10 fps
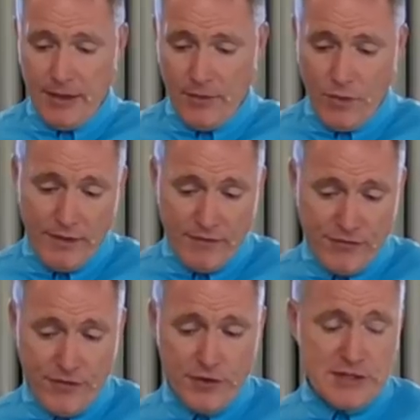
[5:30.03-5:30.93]
One of his
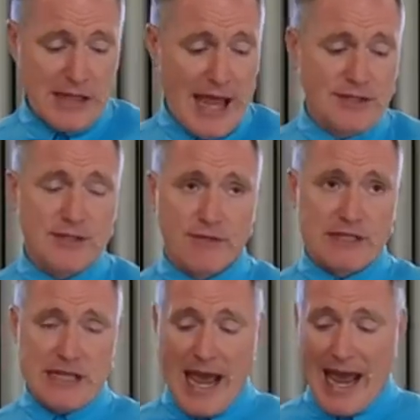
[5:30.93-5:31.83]
first lines of
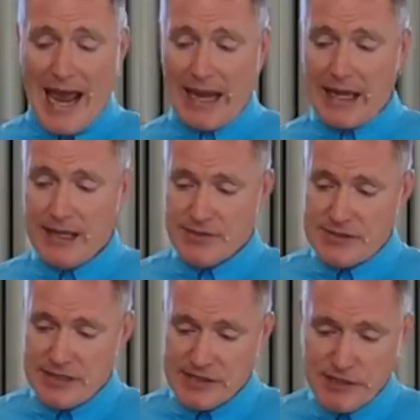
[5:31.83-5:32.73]
attack is
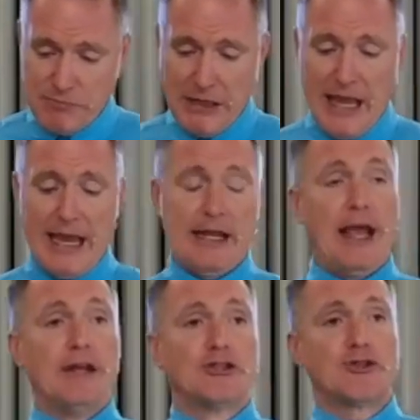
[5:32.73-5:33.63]
displayed
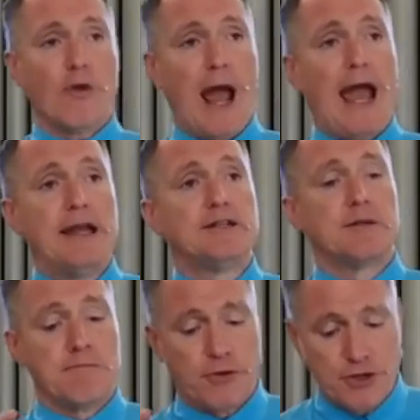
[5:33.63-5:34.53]
in trying to
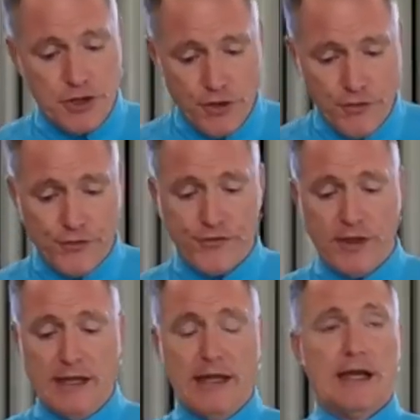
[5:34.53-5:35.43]
produce
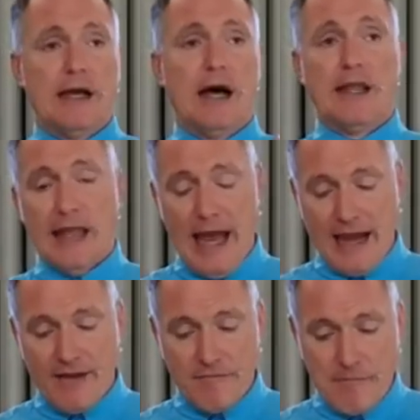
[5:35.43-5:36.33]
a lack
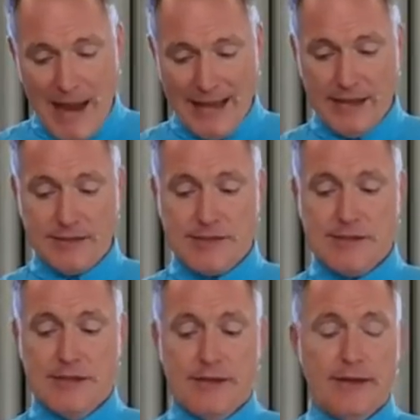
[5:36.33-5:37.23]
of
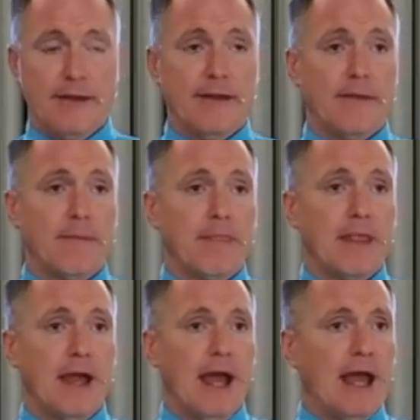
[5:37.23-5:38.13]
balance.
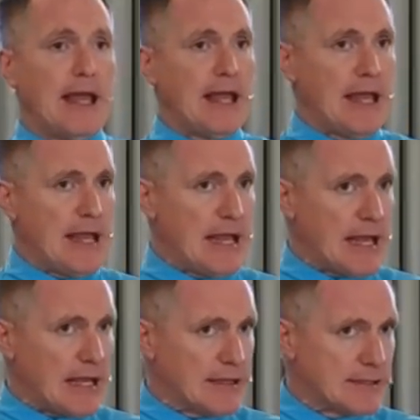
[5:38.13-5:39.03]
He
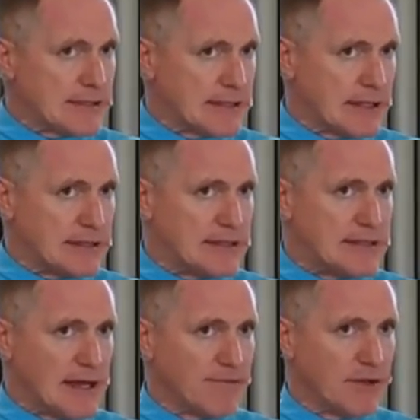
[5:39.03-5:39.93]
is the
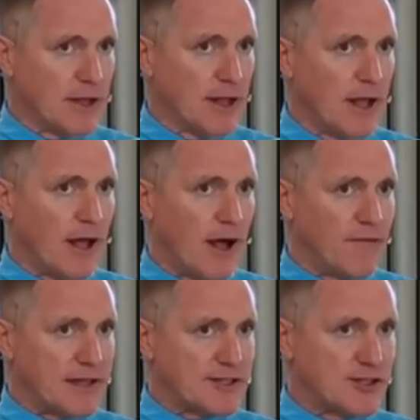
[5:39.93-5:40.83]
devil of
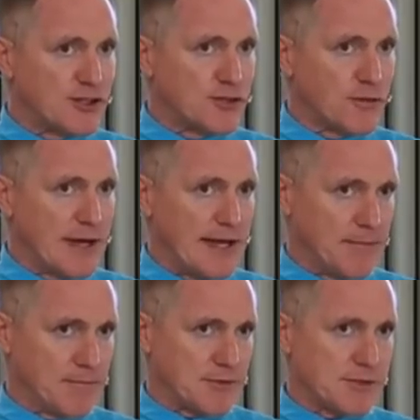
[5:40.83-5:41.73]

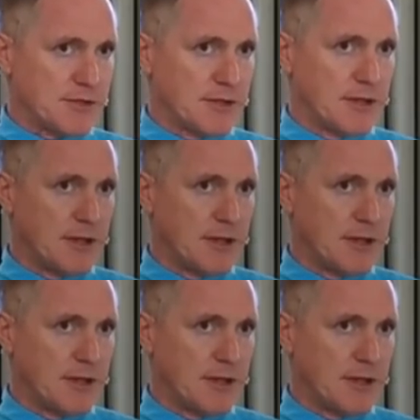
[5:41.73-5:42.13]
extremes.